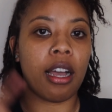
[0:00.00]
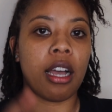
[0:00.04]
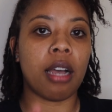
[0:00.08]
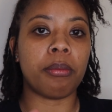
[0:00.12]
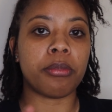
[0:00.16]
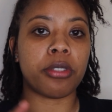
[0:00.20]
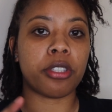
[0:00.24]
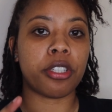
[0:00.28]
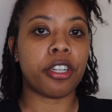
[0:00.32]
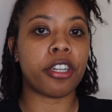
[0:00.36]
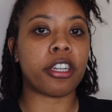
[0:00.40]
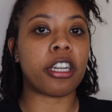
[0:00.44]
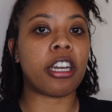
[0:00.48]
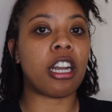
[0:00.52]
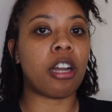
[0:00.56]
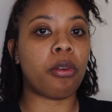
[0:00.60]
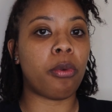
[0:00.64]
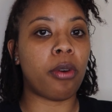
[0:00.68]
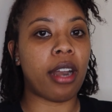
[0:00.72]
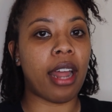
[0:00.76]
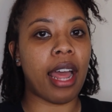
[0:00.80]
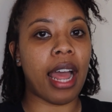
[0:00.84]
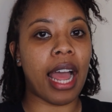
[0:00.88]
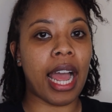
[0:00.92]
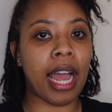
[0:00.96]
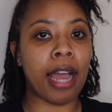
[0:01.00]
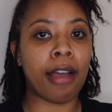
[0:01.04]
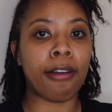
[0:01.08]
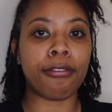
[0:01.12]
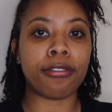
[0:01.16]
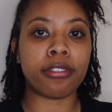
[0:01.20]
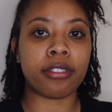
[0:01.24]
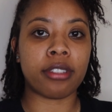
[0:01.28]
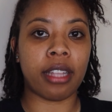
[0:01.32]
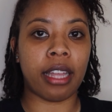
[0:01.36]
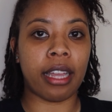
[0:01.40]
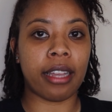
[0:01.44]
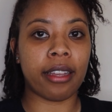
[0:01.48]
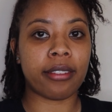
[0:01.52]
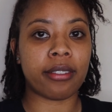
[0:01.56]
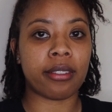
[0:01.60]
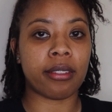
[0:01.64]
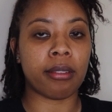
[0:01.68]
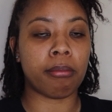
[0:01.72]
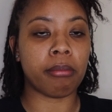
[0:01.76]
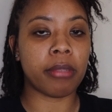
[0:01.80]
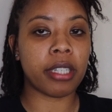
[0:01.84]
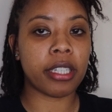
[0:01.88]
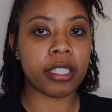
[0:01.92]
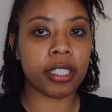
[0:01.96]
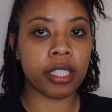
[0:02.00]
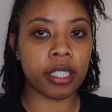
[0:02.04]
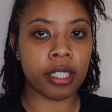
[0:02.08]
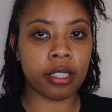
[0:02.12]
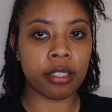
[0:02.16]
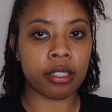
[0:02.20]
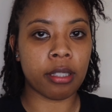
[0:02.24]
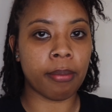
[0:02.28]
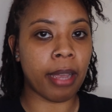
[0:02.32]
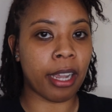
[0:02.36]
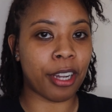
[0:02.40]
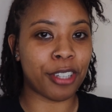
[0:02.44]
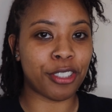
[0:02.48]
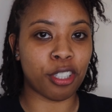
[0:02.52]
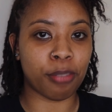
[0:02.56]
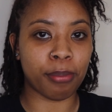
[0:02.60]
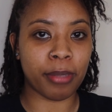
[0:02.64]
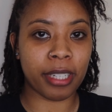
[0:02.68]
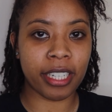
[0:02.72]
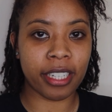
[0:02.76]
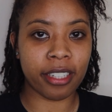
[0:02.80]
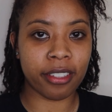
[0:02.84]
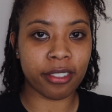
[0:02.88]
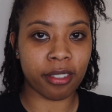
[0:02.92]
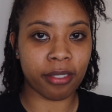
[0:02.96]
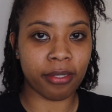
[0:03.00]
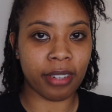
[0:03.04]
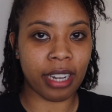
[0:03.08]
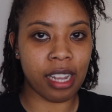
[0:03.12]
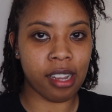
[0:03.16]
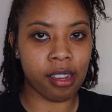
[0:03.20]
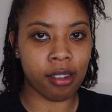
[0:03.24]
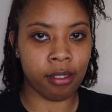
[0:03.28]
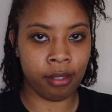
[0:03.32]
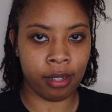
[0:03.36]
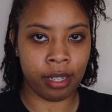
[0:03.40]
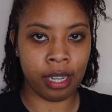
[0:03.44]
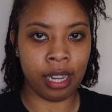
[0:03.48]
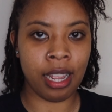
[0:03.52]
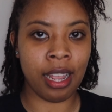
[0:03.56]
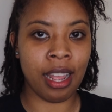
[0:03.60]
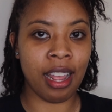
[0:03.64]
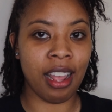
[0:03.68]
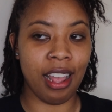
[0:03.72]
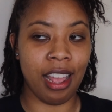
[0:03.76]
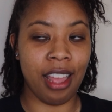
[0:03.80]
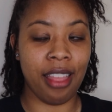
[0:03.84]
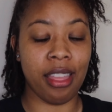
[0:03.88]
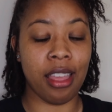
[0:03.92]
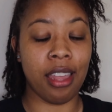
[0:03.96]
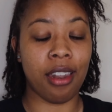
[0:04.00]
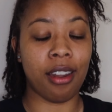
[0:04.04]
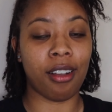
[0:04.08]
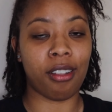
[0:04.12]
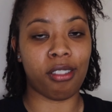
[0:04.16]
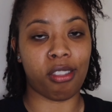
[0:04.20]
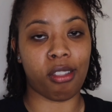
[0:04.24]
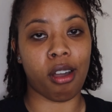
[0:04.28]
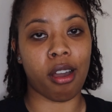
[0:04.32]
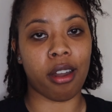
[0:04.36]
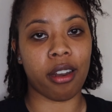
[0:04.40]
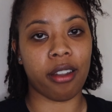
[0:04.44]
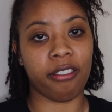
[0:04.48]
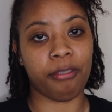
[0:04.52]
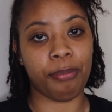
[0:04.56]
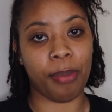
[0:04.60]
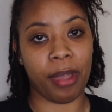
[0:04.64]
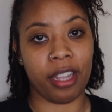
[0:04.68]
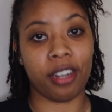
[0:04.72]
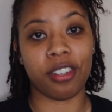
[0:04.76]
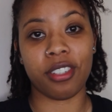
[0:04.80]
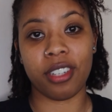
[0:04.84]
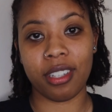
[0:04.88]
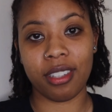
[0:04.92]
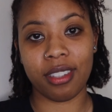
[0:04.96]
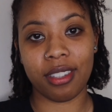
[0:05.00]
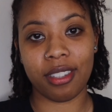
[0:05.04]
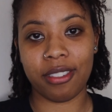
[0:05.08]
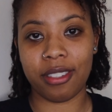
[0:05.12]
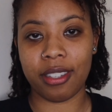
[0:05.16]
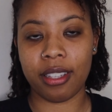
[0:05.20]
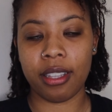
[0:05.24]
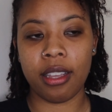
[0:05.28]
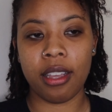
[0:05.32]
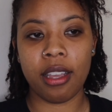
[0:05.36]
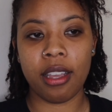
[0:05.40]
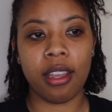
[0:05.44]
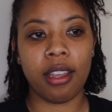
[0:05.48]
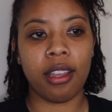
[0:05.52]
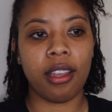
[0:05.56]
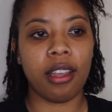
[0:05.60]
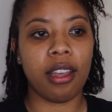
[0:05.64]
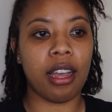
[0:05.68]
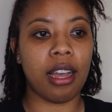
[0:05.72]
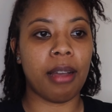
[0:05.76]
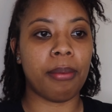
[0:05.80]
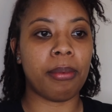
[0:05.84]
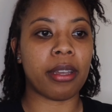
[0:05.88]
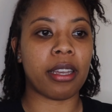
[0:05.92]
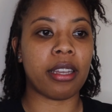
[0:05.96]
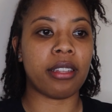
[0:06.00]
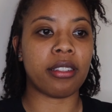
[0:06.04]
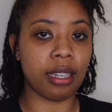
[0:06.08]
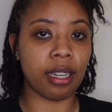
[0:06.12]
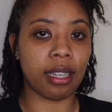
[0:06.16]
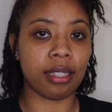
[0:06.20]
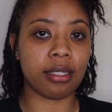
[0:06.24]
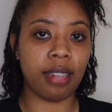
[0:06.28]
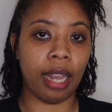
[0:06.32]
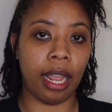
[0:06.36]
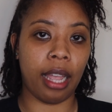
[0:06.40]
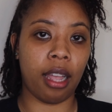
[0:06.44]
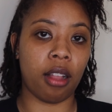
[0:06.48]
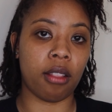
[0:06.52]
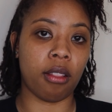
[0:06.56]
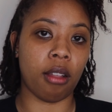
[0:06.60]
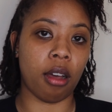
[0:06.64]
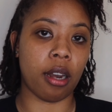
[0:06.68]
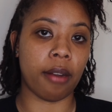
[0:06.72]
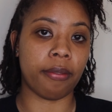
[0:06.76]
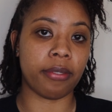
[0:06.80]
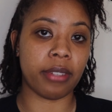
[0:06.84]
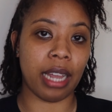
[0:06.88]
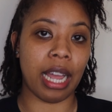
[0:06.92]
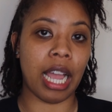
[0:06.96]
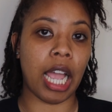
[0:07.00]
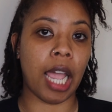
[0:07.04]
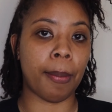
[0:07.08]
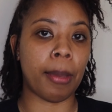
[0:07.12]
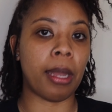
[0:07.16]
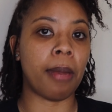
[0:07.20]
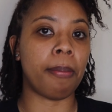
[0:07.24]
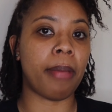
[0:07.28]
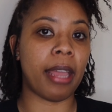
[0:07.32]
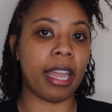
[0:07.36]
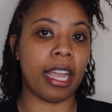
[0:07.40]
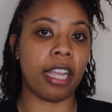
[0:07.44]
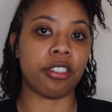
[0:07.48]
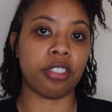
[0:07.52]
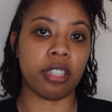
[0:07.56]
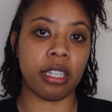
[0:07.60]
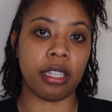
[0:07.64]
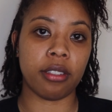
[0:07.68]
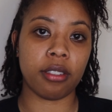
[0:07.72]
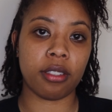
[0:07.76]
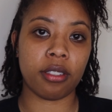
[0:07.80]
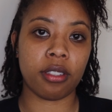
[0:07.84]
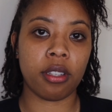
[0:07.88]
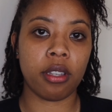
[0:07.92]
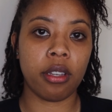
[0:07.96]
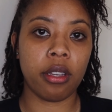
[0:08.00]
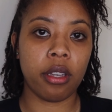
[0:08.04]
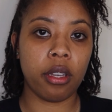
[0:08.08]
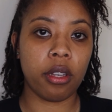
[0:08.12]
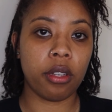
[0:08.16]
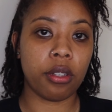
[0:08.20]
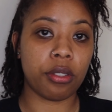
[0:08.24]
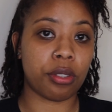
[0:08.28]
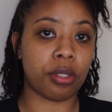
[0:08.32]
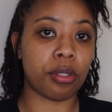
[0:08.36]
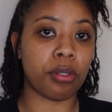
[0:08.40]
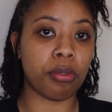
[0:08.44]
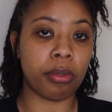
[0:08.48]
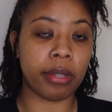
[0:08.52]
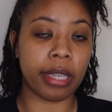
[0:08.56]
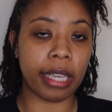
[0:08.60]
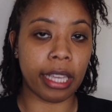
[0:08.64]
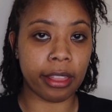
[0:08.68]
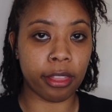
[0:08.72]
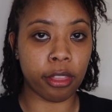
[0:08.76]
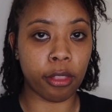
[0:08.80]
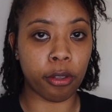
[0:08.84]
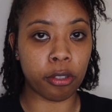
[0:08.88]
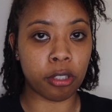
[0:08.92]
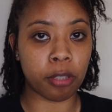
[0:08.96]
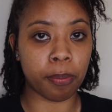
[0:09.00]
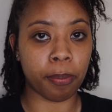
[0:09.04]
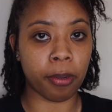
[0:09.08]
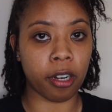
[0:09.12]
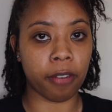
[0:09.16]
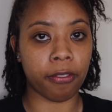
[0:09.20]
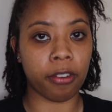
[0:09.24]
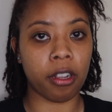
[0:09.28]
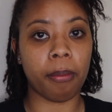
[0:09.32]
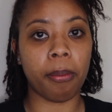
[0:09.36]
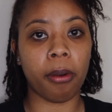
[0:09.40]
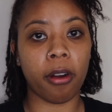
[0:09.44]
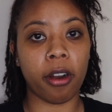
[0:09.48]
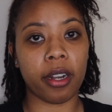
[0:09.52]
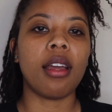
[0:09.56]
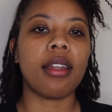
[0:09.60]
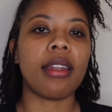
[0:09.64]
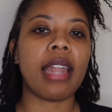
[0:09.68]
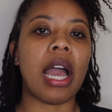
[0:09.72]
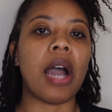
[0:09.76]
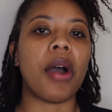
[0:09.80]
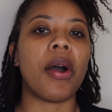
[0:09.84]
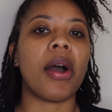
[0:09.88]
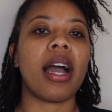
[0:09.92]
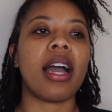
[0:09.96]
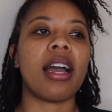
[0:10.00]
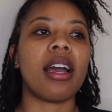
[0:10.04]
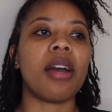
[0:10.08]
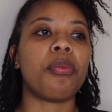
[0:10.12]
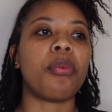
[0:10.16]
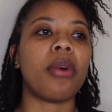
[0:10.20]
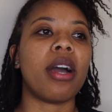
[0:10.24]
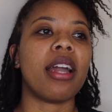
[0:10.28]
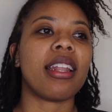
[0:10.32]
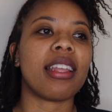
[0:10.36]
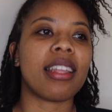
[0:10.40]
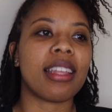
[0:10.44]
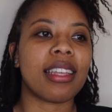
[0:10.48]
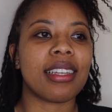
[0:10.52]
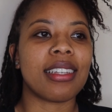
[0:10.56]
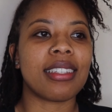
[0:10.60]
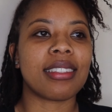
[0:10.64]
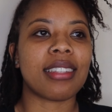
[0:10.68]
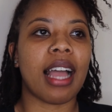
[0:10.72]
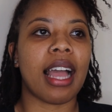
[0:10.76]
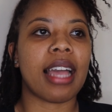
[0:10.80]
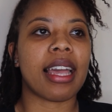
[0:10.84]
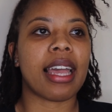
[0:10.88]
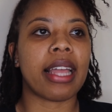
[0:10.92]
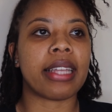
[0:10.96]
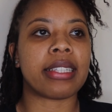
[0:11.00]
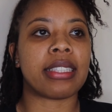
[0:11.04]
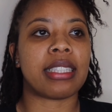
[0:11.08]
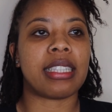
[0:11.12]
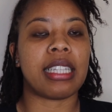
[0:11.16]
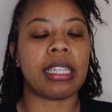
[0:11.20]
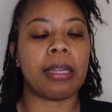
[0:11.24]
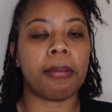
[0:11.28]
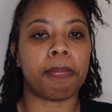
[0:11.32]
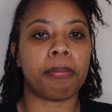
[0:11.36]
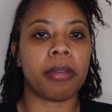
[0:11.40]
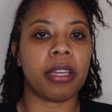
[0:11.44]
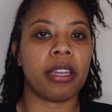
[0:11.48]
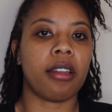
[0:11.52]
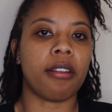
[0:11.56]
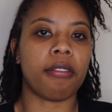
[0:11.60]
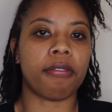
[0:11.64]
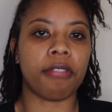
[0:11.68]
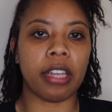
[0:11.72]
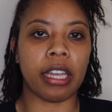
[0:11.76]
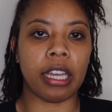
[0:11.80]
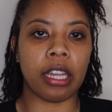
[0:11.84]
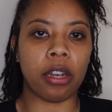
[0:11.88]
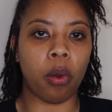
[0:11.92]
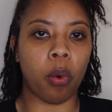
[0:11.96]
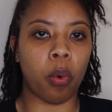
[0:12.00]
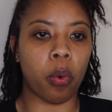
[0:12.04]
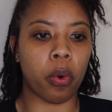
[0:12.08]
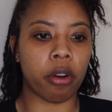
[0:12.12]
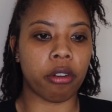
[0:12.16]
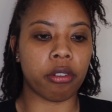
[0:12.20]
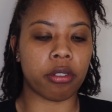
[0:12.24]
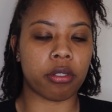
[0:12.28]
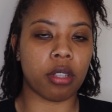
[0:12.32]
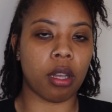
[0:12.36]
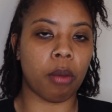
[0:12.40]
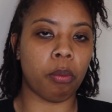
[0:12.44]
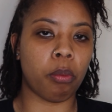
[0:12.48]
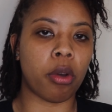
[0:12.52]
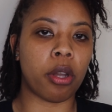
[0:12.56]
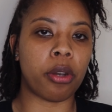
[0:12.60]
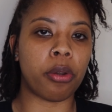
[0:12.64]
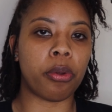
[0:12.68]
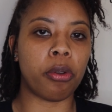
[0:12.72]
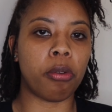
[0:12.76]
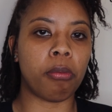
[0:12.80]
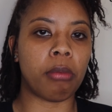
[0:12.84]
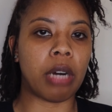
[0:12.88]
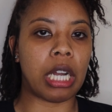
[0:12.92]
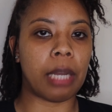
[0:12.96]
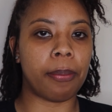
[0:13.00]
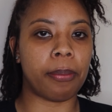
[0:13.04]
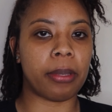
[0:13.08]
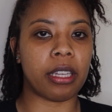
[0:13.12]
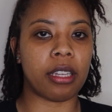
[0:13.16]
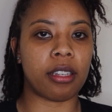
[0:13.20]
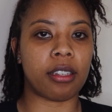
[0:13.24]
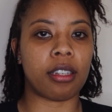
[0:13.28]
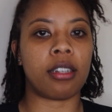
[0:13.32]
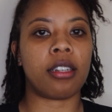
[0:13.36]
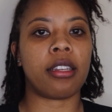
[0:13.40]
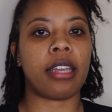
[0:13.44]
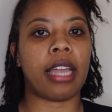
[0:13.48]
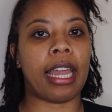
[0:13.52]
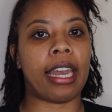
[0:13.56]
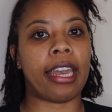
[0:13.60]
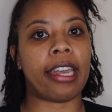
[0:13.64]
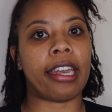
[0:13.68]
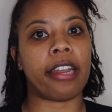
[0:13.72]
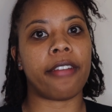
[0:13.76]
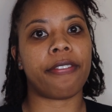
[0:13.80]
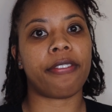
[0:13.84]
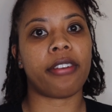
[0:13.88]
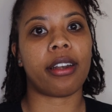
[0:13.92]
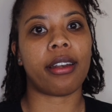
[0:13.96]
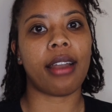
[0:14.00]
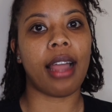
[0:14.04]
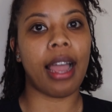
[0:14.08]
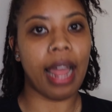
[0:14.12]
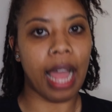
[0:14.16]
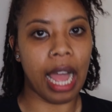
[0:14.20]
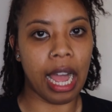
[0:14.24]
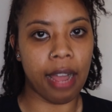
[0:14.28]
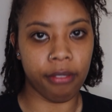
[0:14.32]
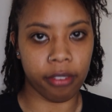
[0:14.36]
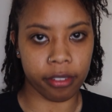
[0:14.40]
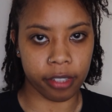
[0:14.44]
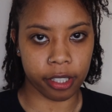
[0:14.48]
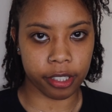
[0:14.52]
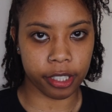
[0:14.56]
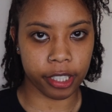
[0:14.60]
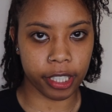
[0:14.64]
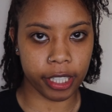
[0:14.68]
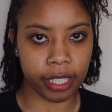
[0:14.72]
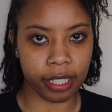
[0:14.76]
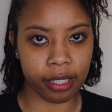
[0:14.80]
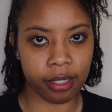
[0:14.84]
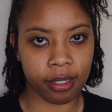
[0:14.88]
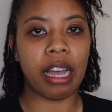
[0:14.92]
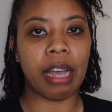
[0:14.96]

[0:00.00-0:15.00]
So you're going to want to have like some mirrors, some extra mirrors around, and then a lot of patience, because it does take a lot of time and patience to get those perfect parts. Now, what is, I guess, the benefit or someone who might be a good candidate for not having a grid?